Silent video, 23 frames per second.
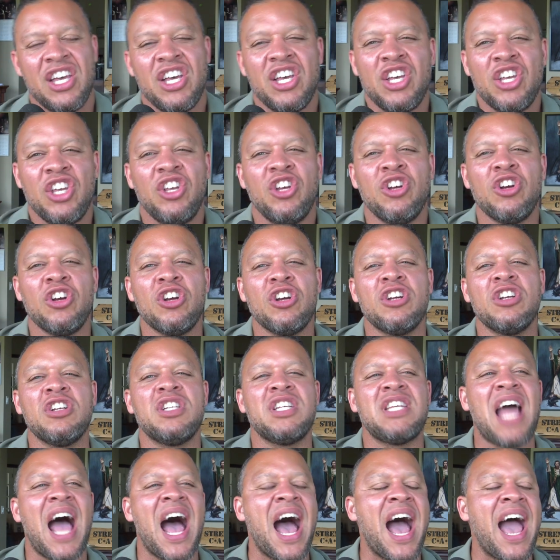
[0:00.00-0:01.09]
You're
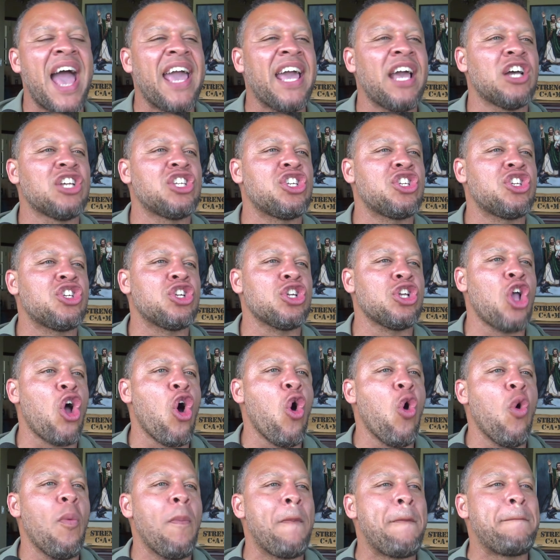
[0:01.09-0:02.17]
dying a
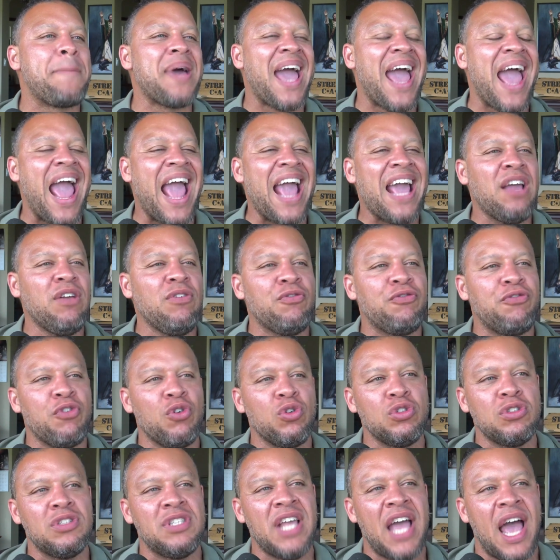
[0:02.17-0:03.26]
slow, painful
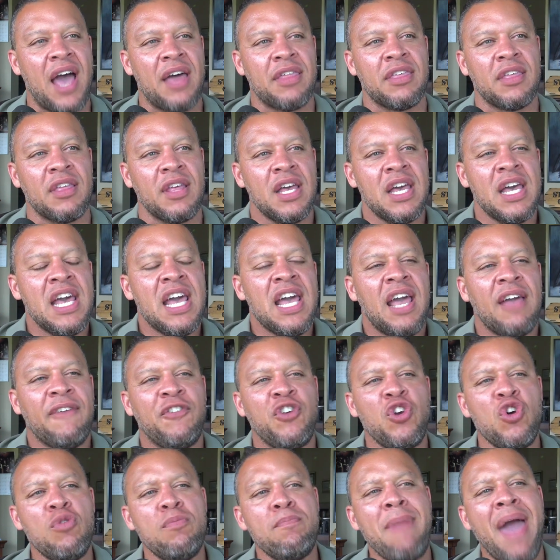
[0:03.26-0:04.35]
death. If
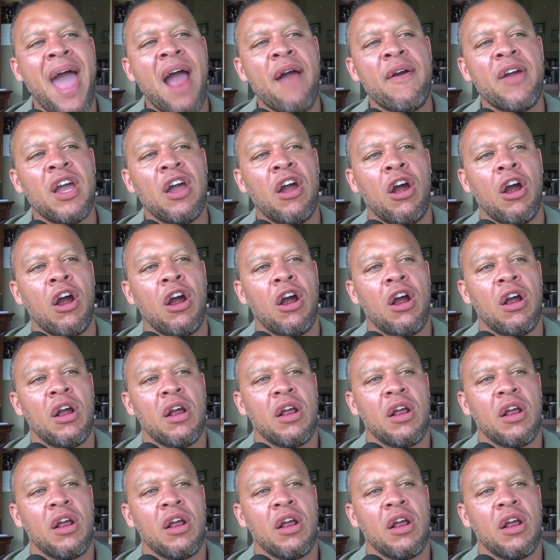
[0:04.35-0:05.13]
you marry her